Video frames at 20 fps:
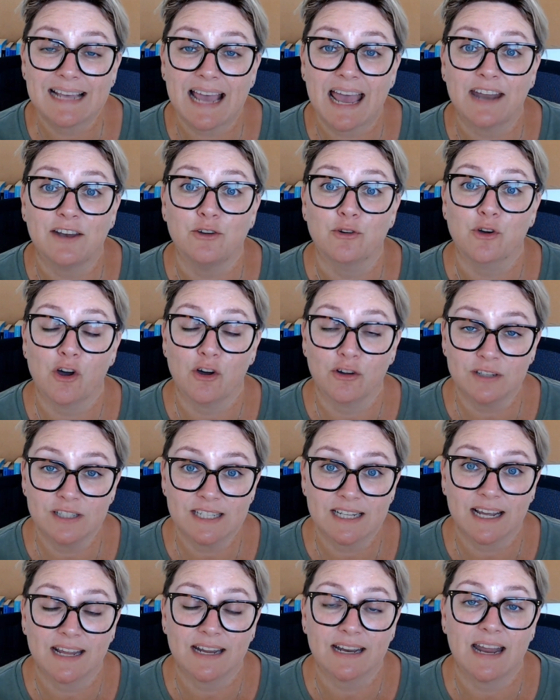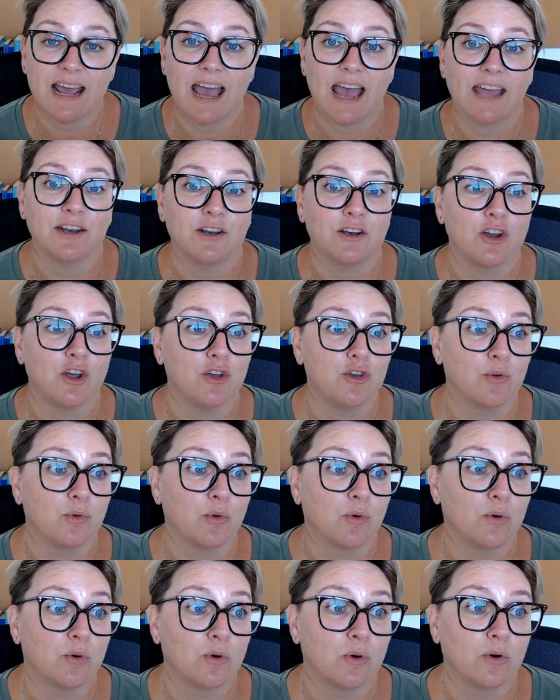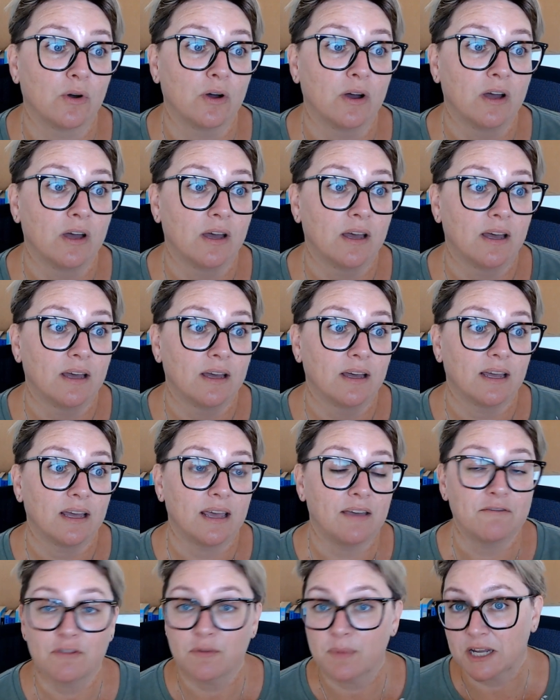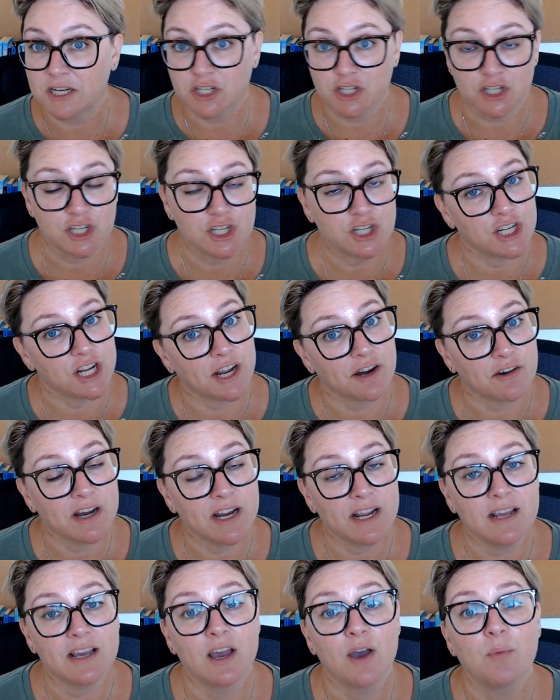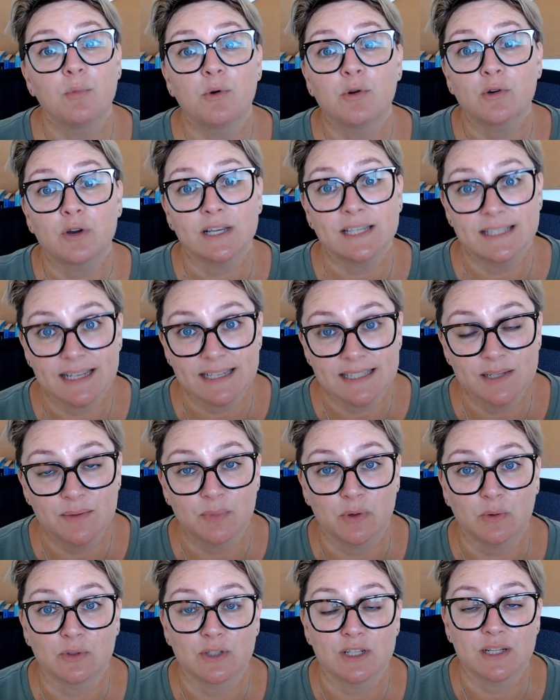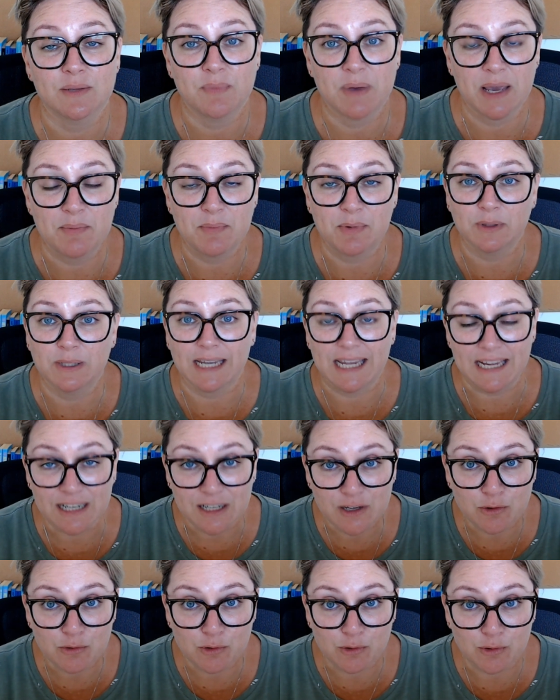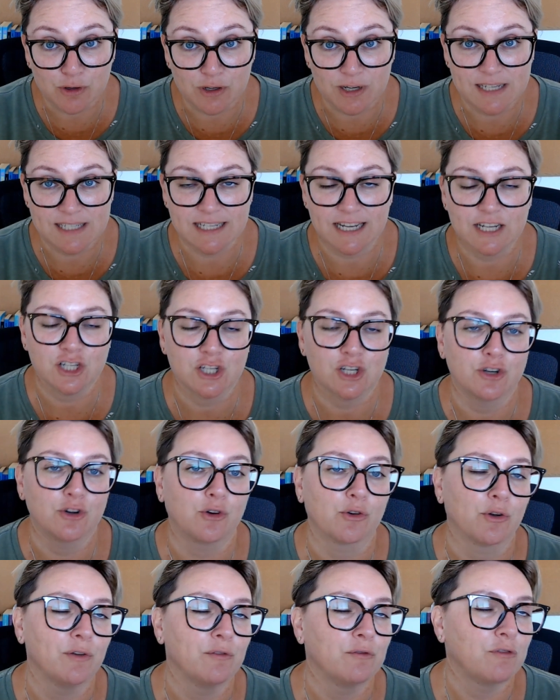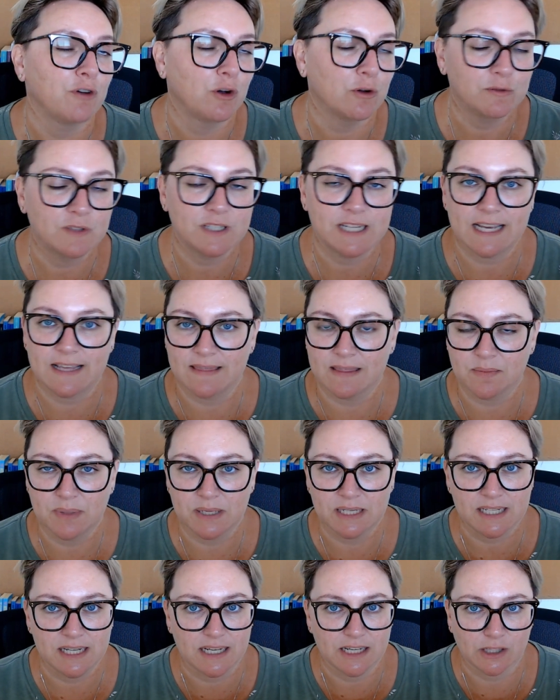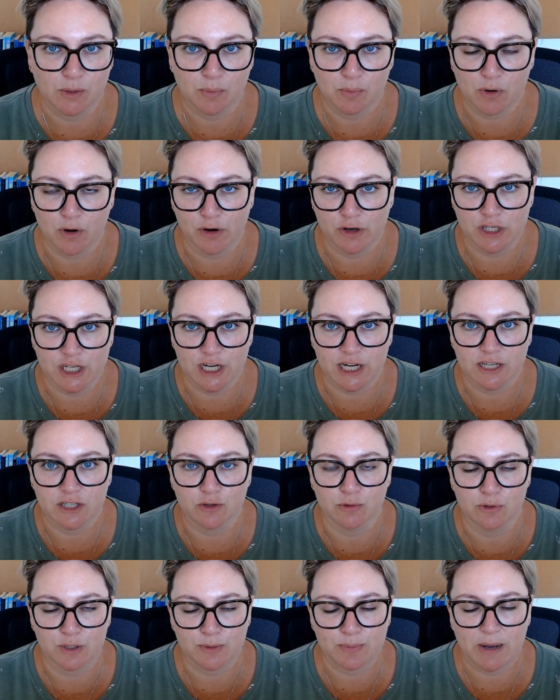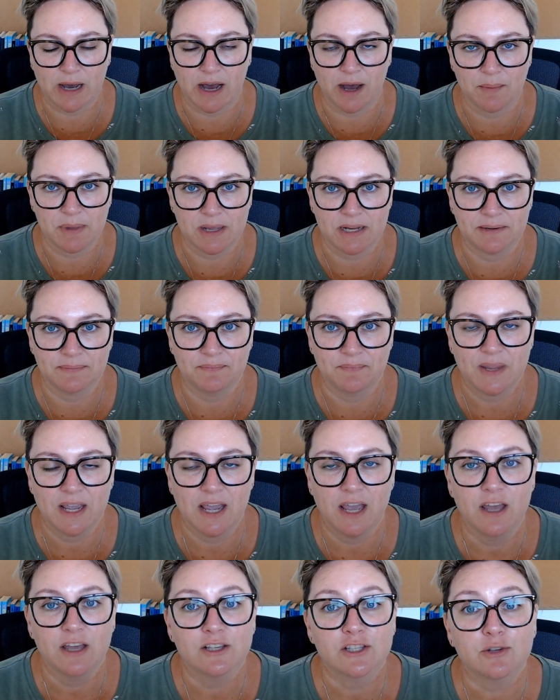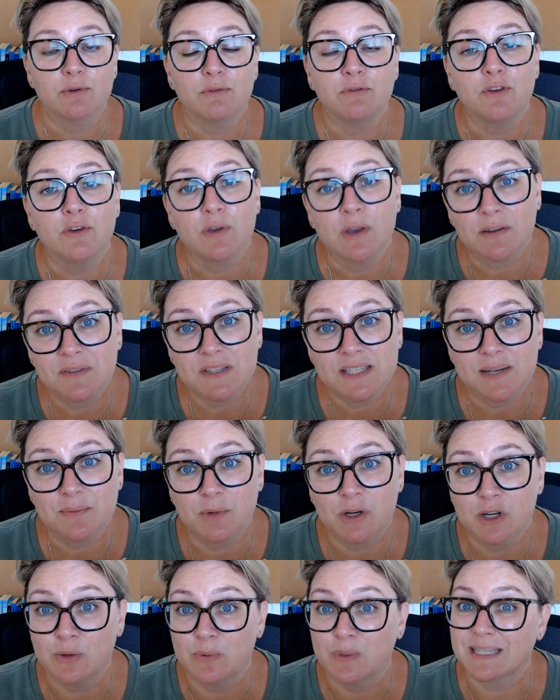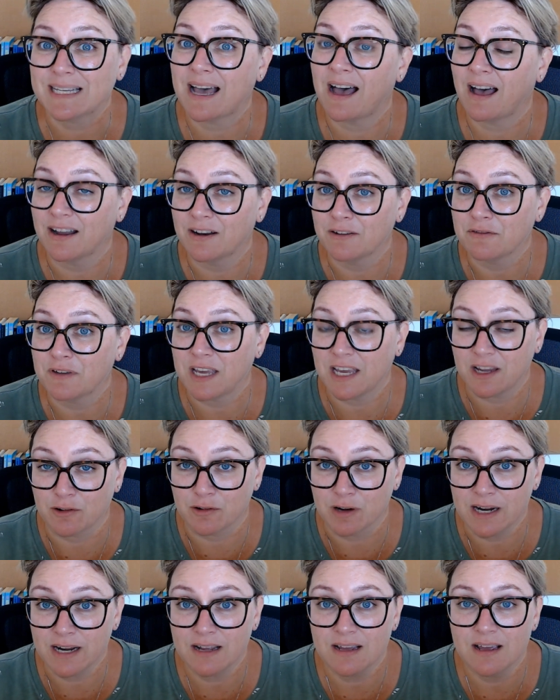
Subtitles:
and your content and your information sharing more accessible to the people in your organization or involved in the particular project or department. So if you have someone who is hard of hearing,